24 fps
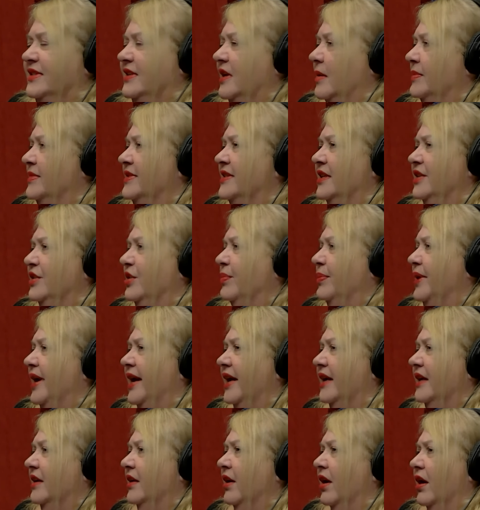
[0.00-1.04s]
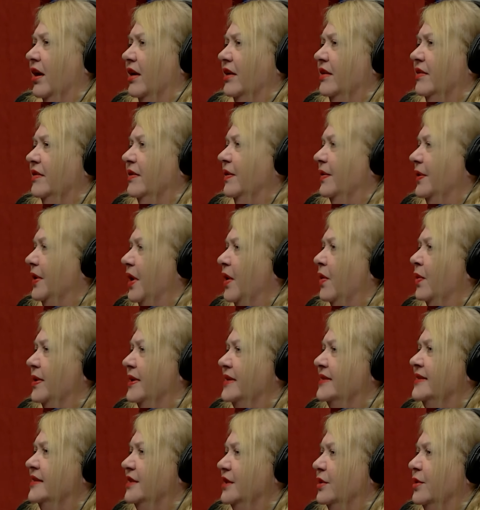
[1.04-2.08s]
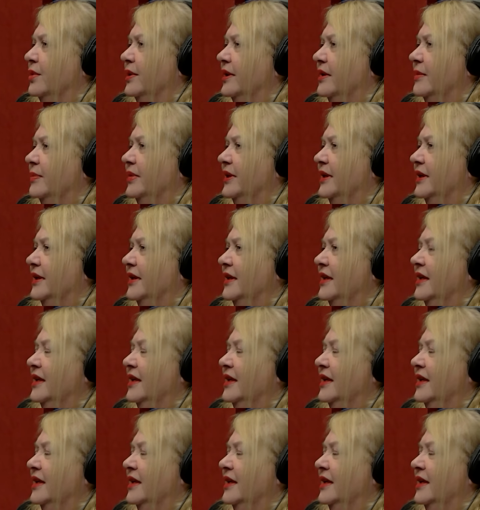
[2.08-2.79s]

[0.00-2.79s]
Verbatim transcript: Something's in your backyard. You don't always do it. we'll have